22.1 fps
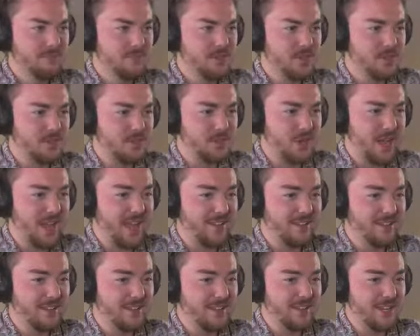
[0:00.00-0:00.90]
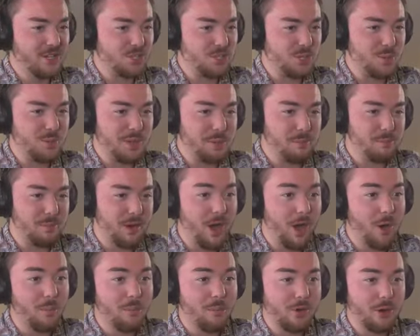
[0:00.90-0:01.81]
Dude, it should be
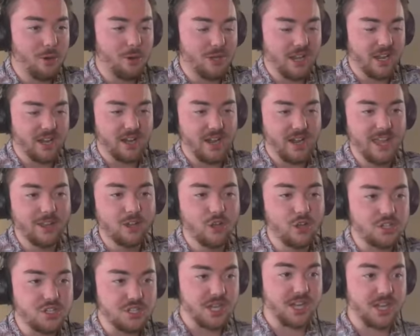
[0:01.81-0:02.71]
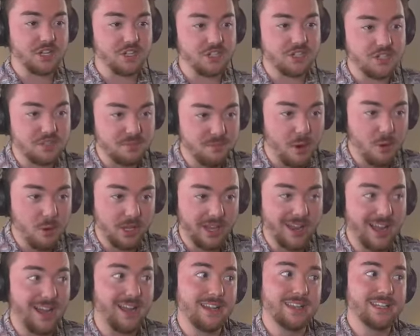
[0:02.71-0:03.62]
broken. It looks like it's
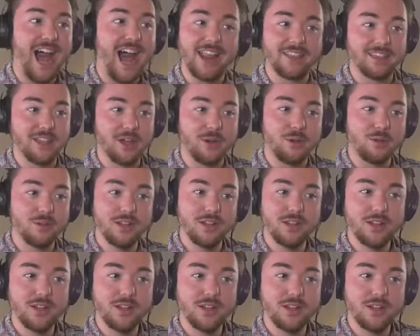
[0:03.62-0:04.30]
smoking a lot, though.